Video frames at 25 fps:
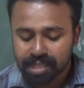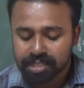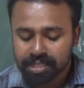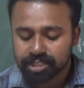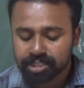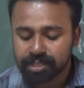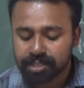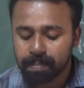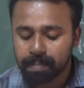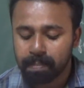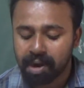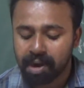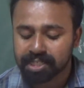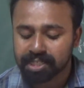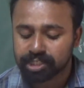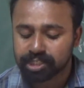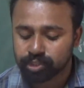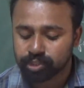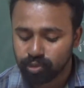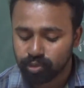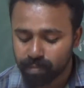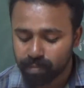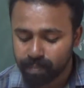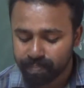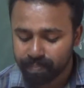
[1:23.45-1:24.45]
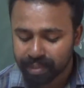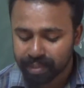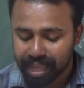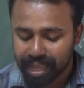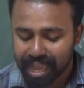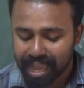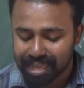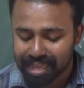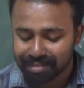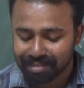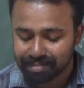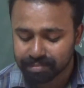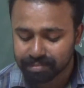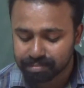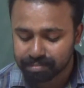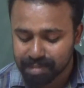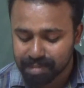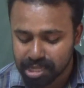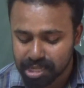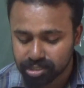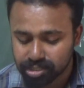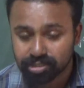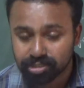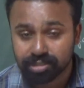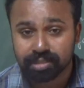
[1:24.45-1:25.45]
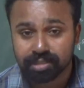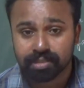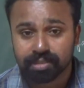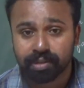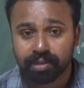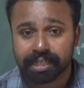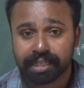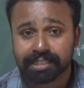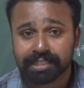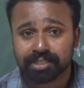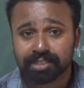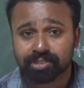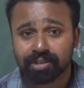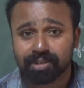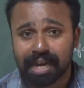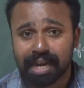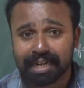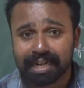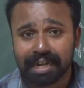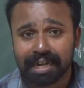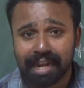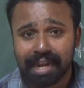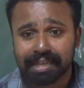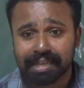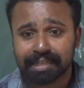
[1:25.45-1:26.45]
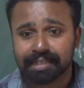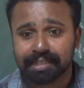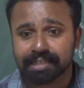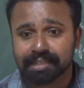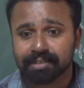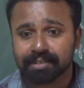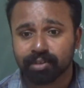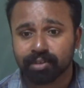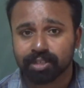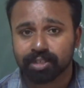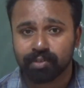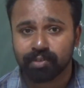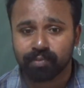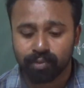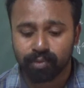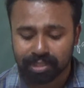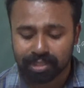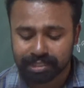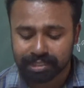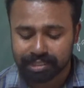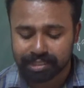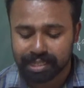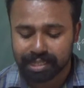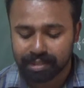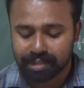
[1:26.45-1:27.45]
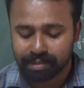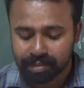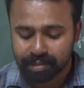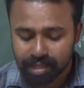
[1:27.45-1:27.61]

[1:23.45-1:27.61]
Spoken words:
She bought soap and matches. Okay, just underline it or the words here.